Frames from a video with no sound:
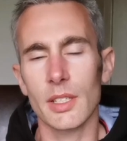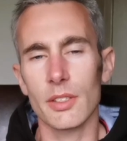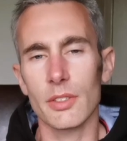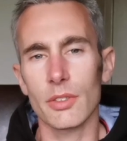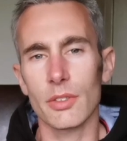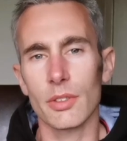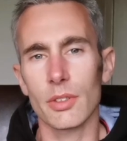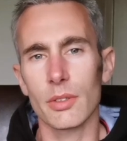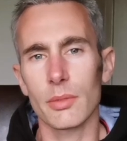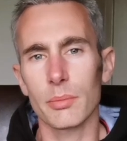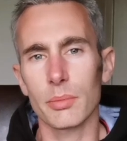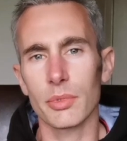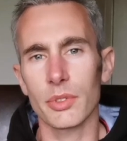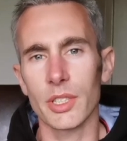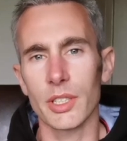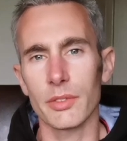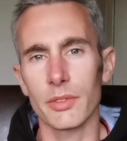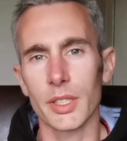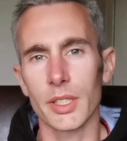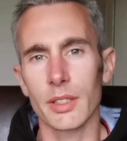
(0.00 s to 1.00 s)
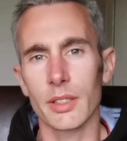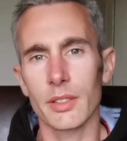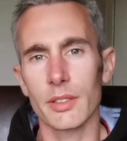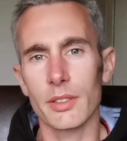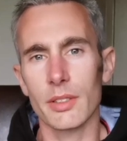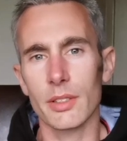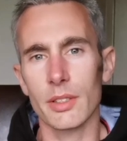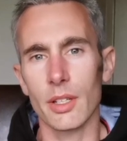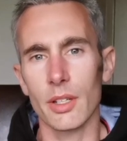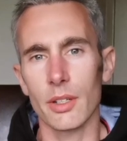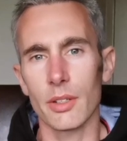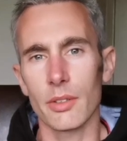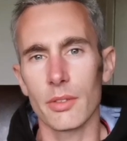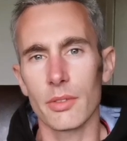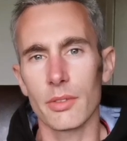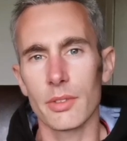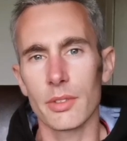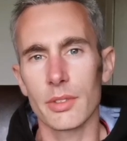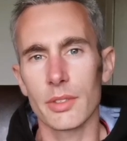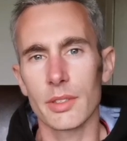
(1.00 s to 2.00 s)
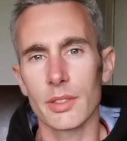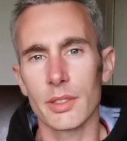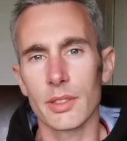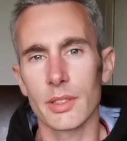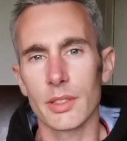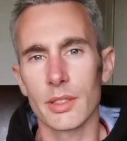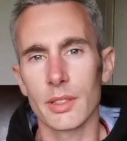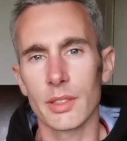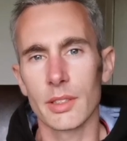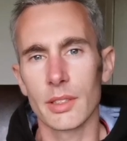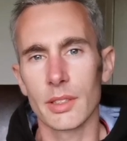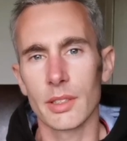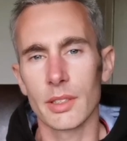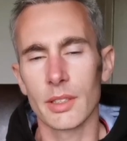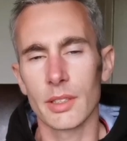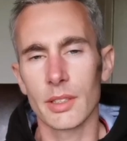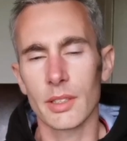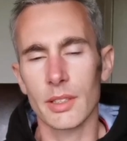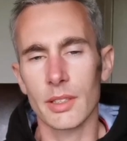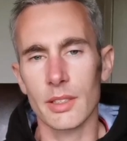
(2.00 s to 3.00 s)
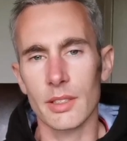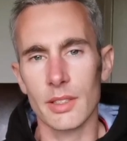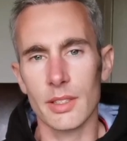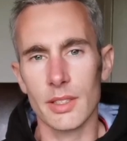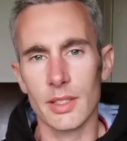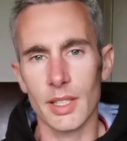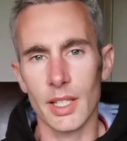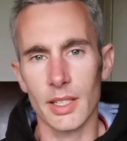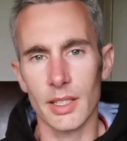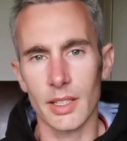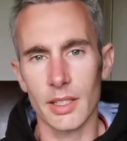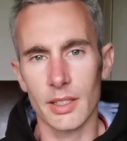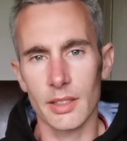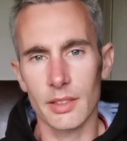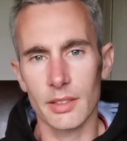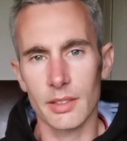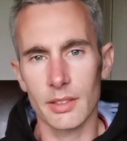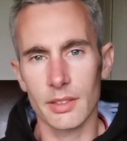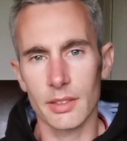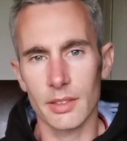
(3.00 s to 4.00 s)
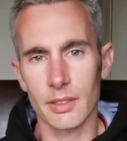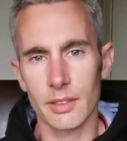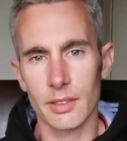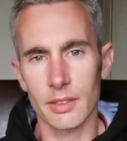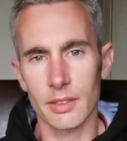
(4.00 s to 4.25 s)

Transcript: as your breathing slows and steadies.